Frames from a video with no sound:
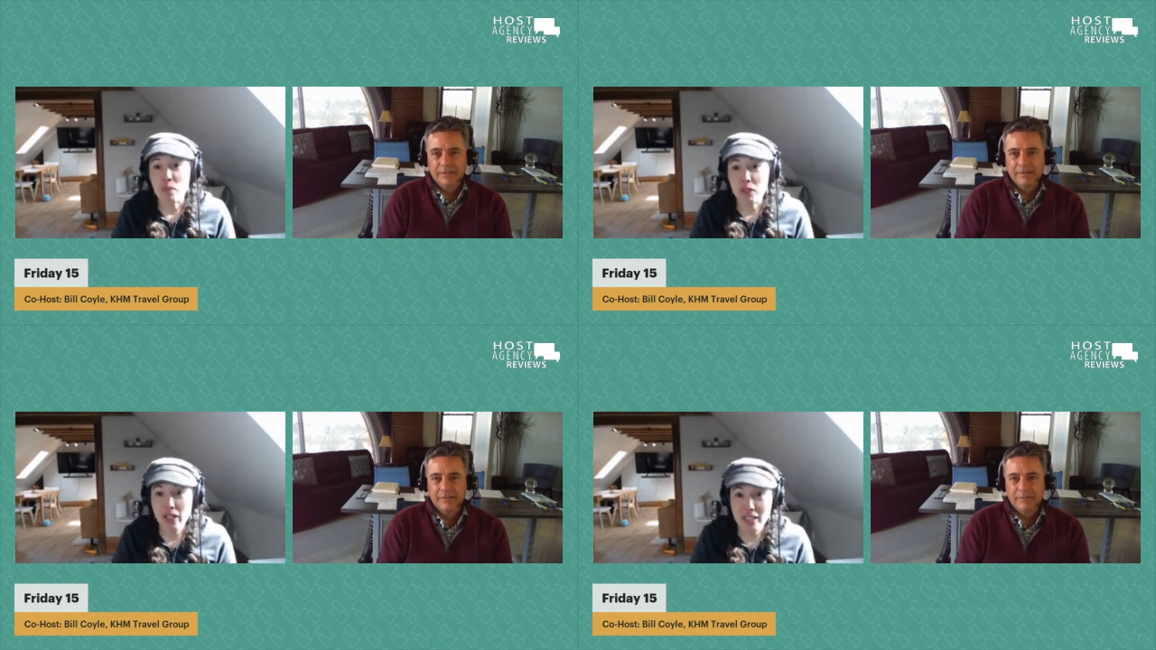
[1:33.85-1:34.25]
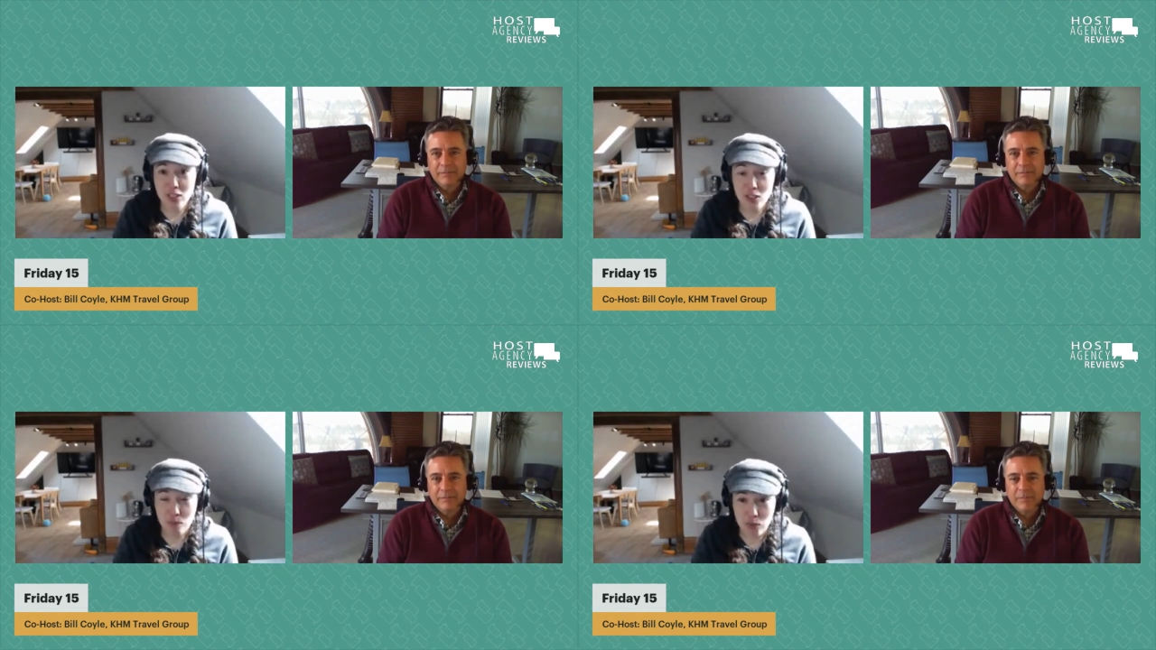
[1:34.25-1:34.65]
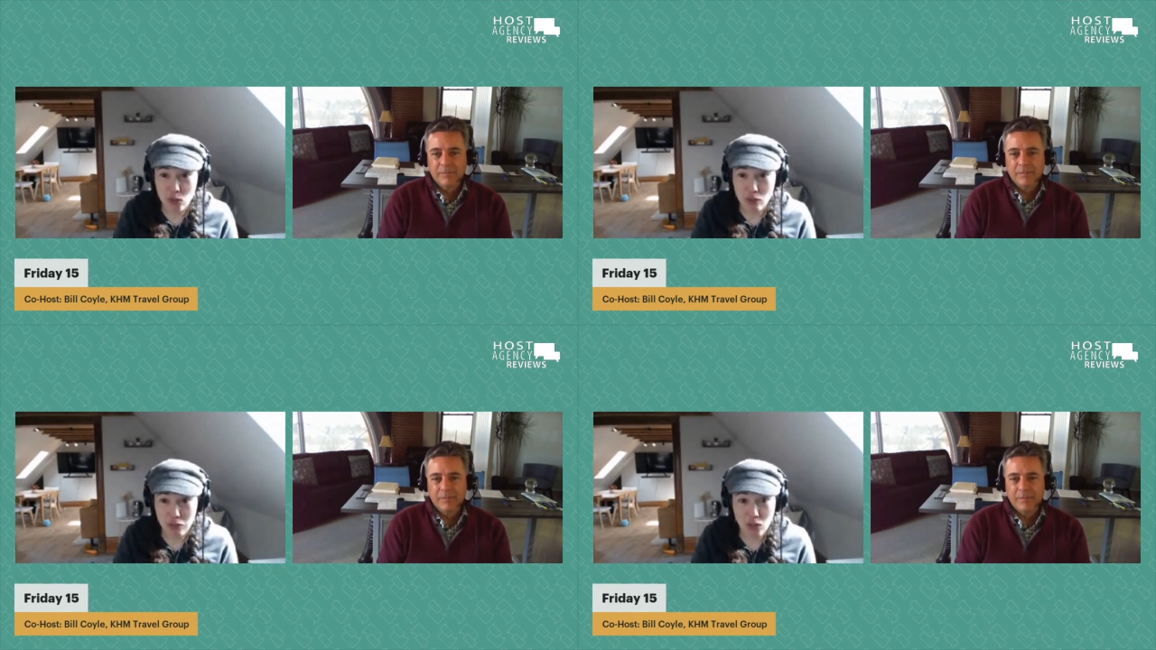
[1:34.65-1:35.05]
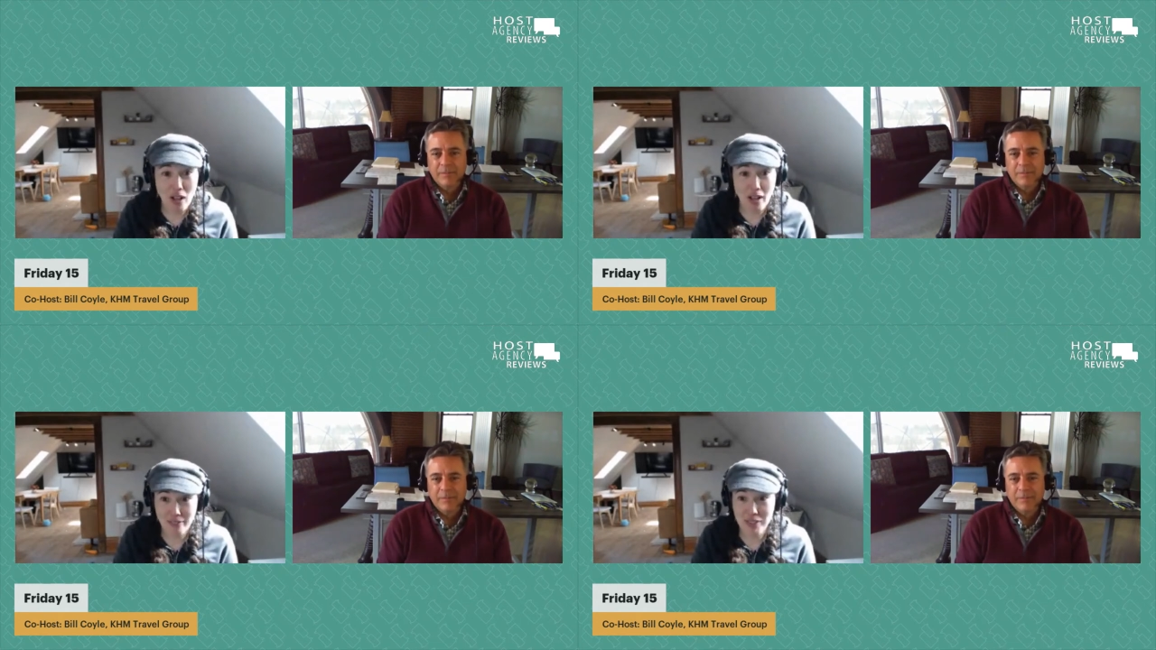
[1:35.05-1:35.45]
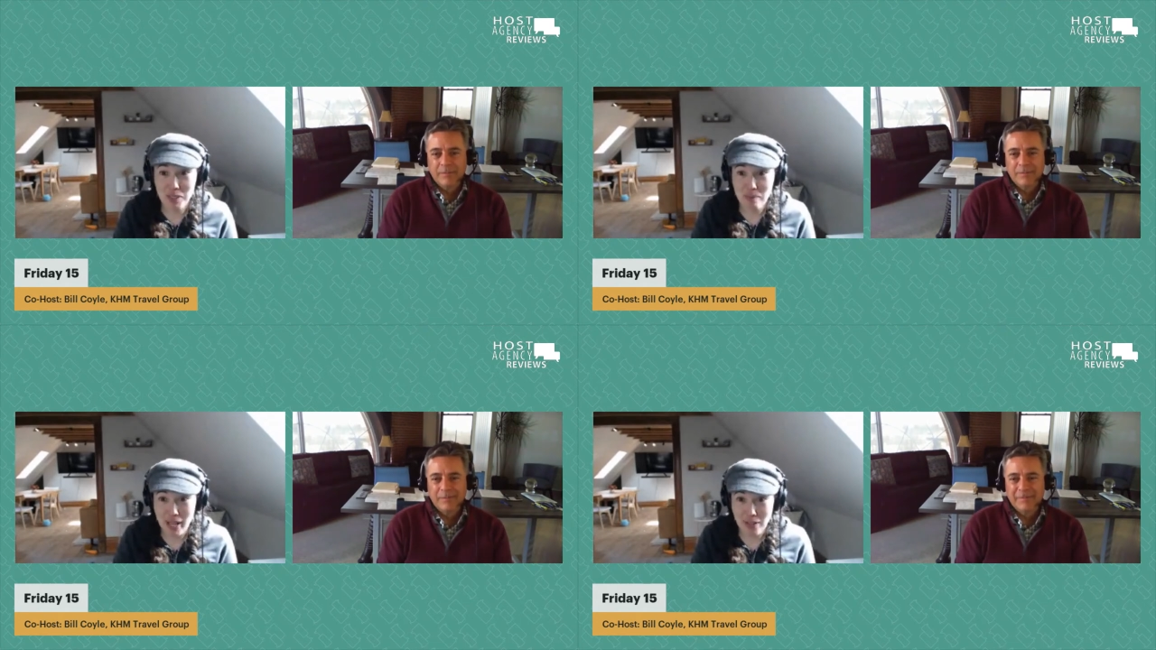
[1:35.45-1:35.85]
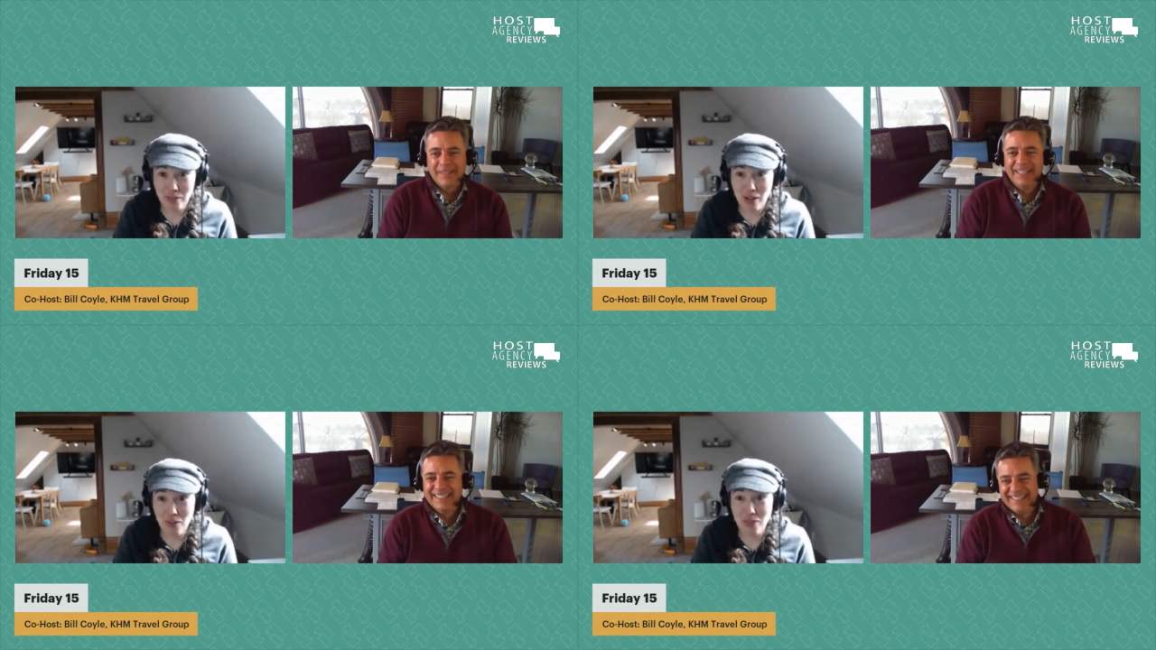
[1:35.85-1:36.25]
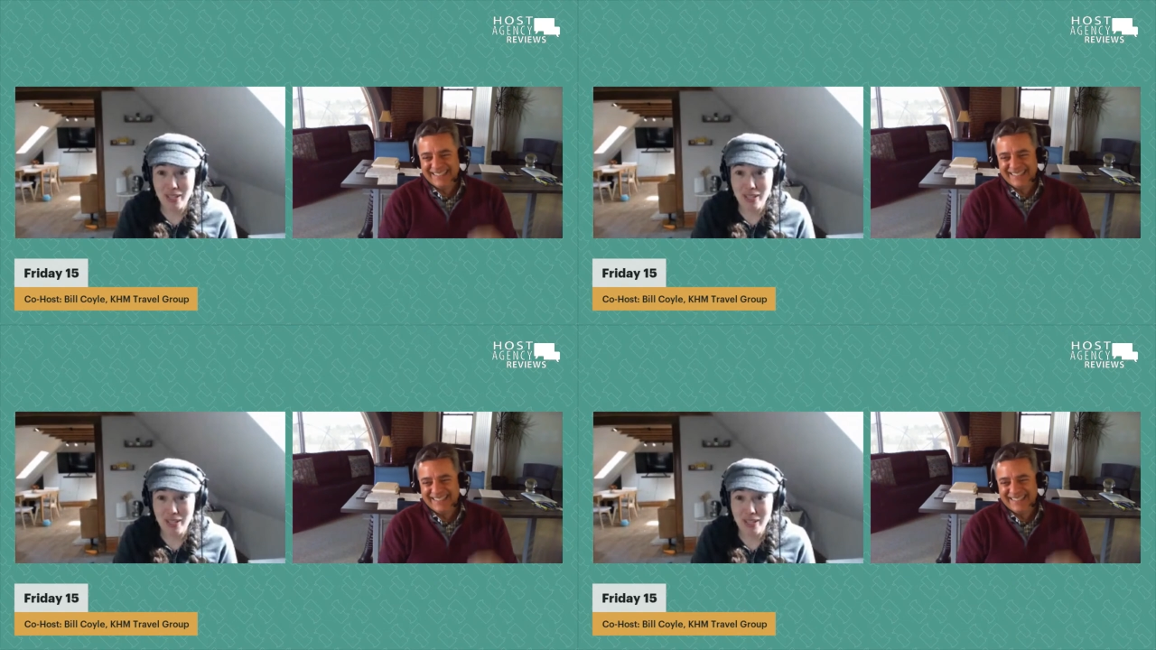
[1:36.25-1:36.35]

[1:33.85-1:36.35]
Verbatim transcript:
Speaker 1: Bill has this beautiful office background